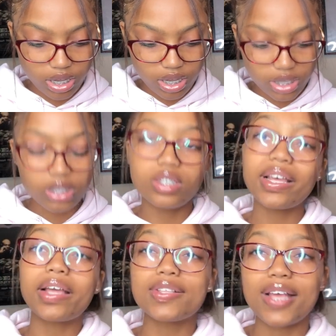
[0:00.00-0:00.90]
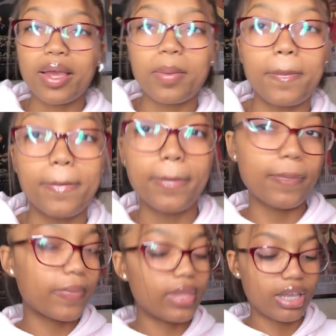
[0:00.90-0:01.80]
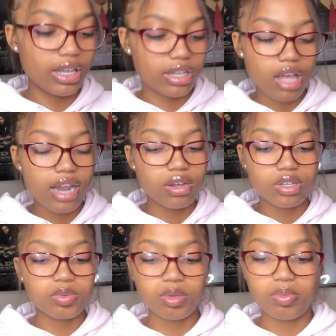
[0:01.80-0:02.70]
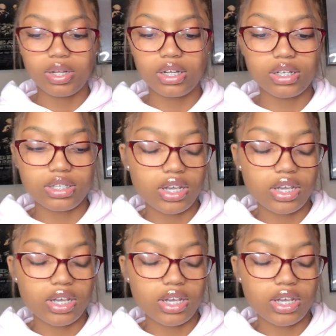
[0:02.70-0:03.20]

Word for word: it looks like it's like, yeah, I know it's pre-plucked because